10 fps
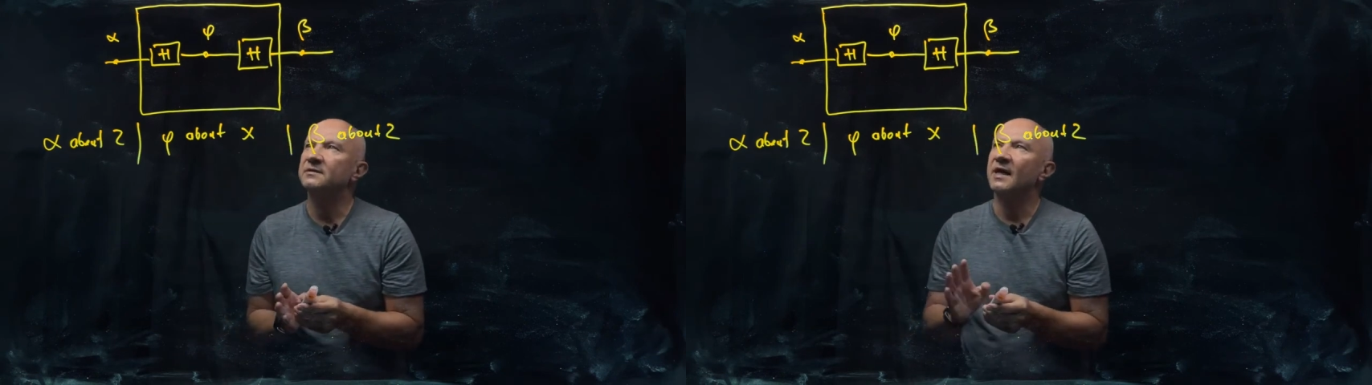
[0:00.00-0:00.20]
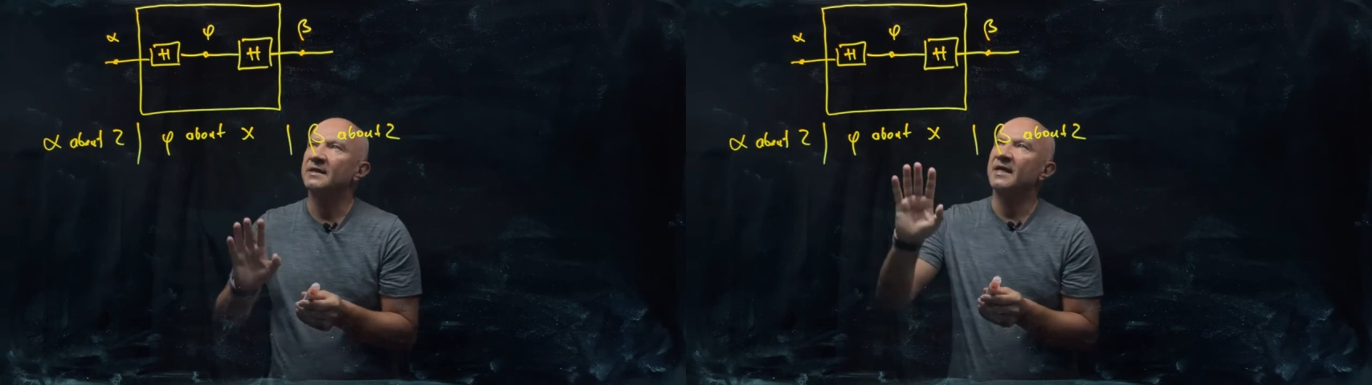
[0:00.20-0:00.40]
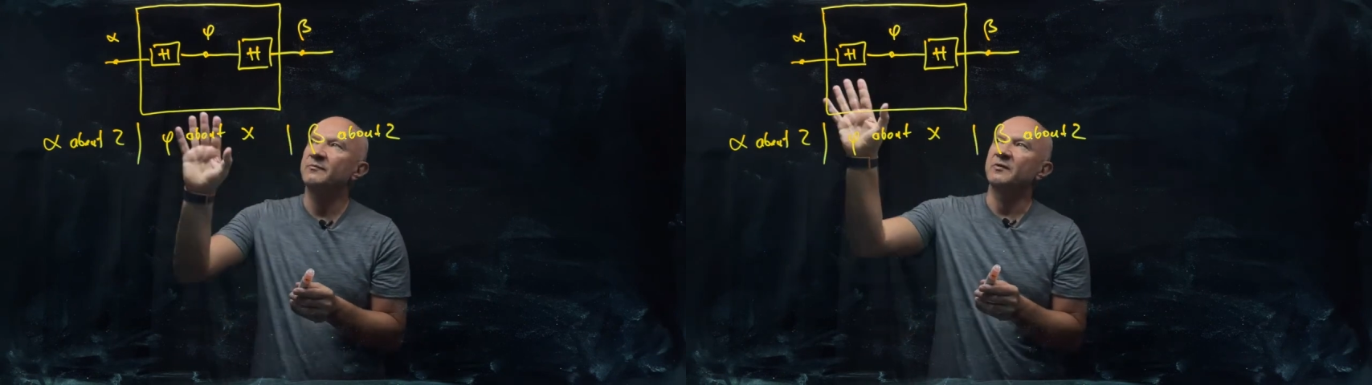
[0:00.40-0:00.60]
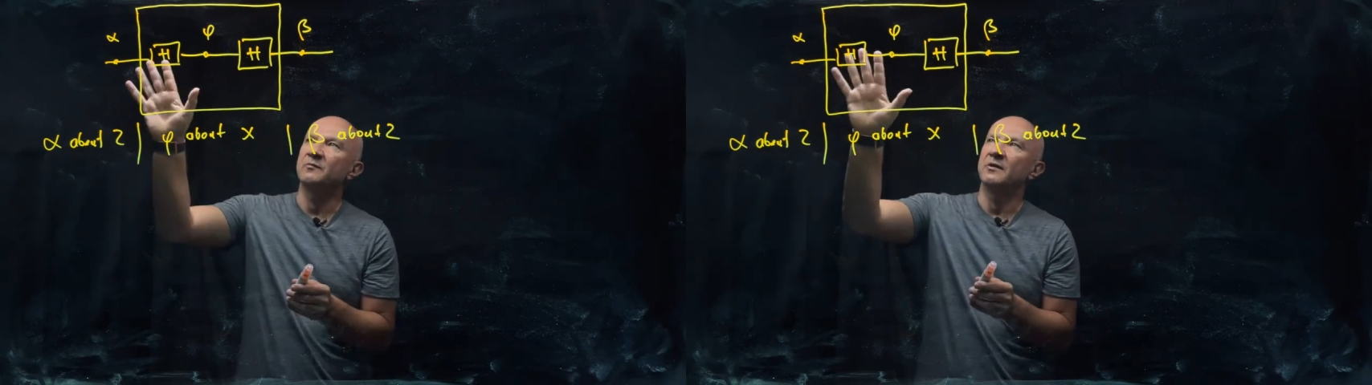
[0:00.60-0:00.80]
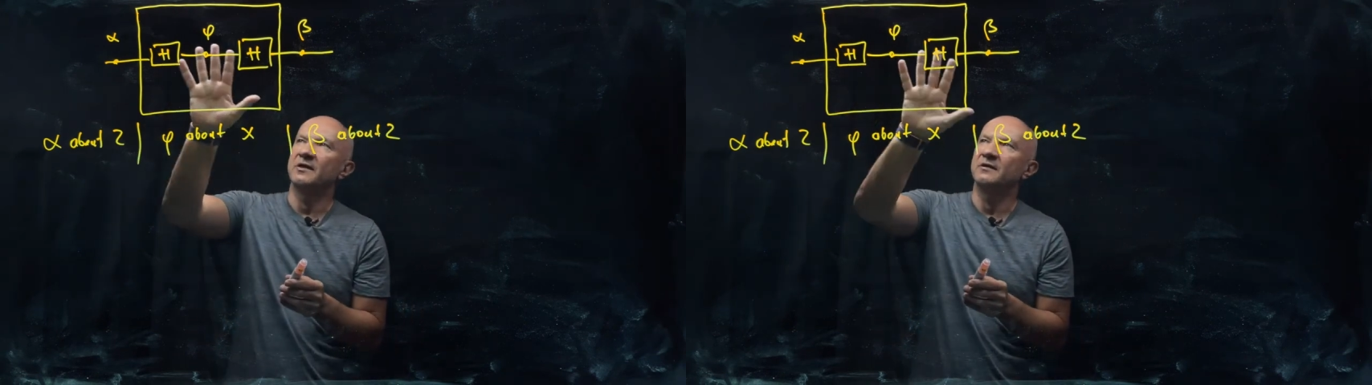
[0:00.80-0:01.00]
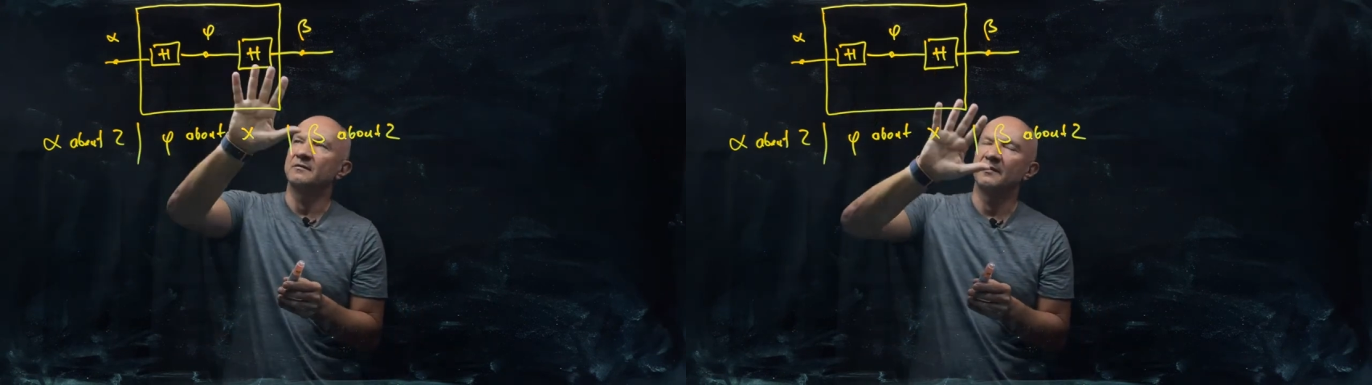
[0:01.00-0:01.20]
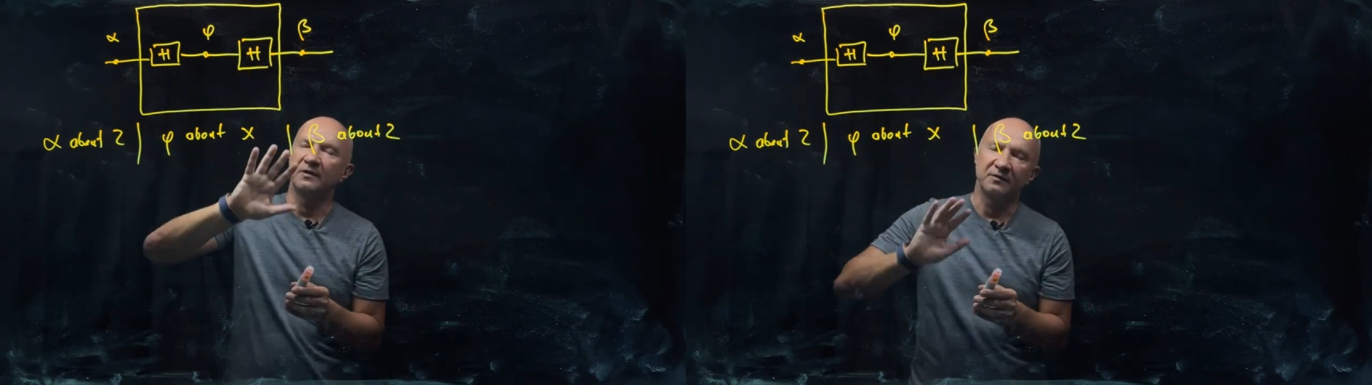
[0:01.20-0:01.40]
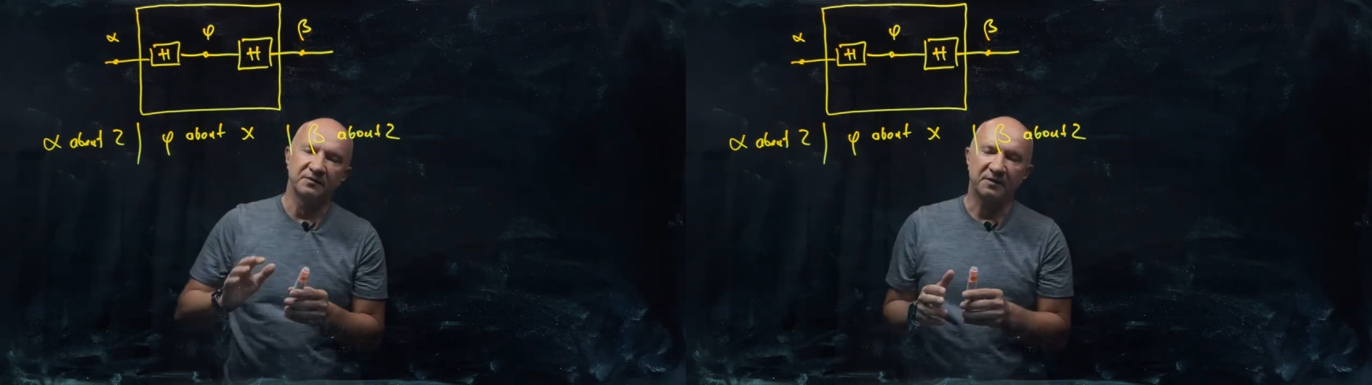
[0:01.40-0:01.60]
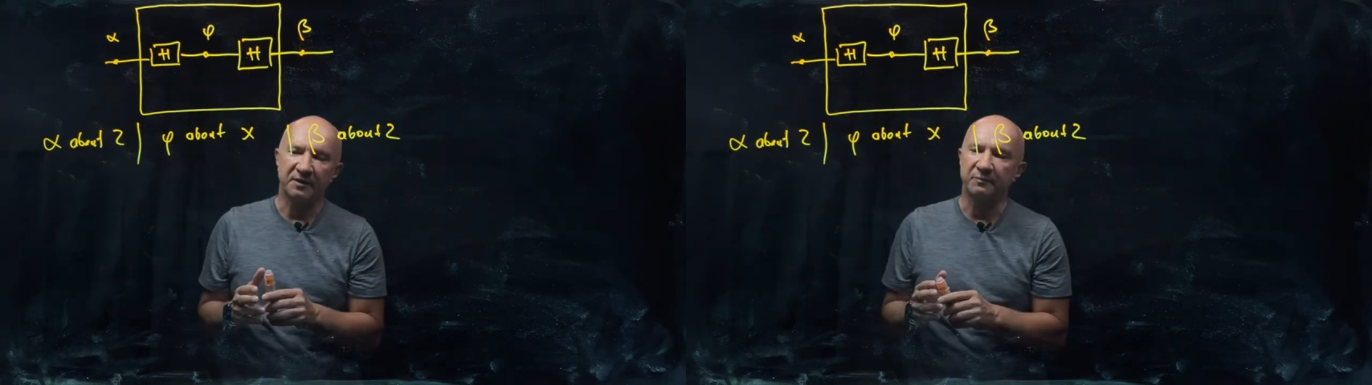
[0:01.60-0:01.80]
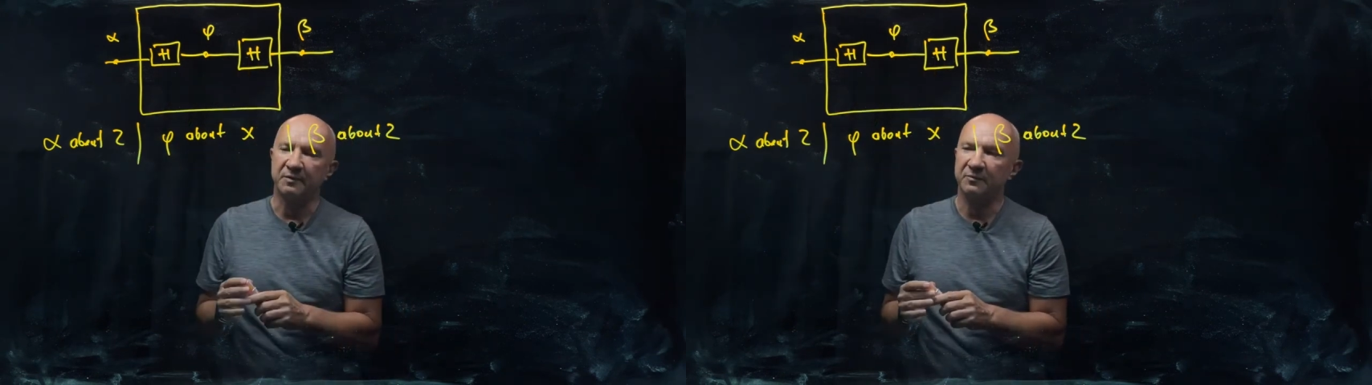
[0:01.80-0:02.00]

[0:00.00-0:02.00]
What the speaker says: unhappy by this statement,